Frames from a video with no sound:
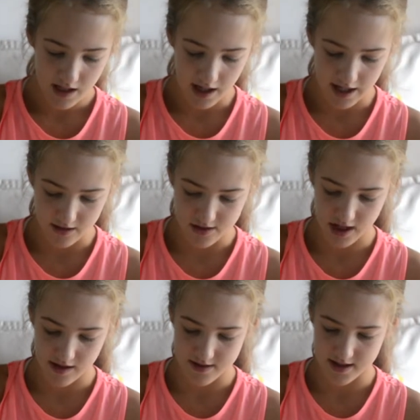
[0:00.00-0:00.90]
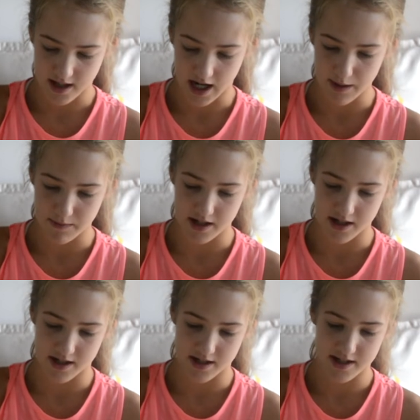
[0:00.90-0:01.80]
also have Skype
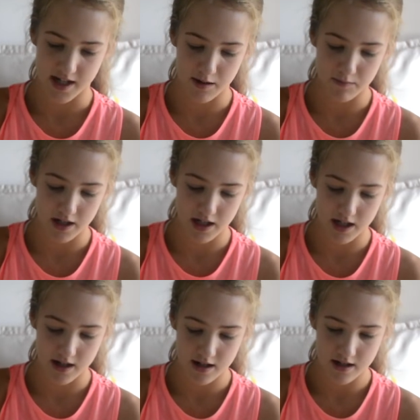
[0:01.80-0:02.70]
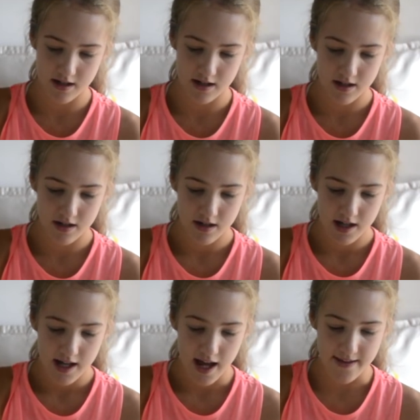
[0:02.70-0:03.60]
and Tumblr.
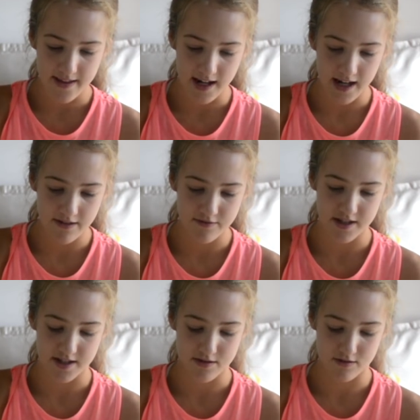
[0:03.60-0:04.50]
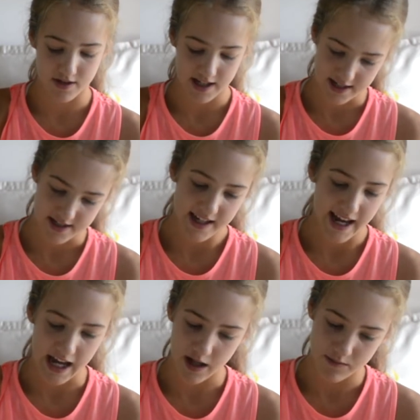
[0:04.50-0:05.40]
And then I have just all these
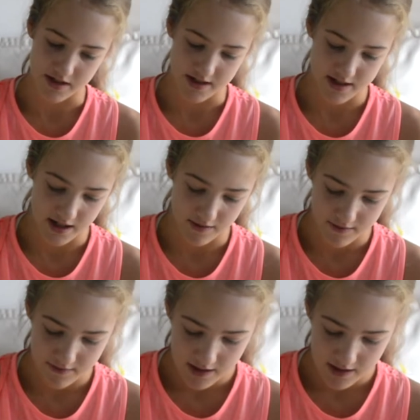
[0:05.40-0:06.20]
games and stuff.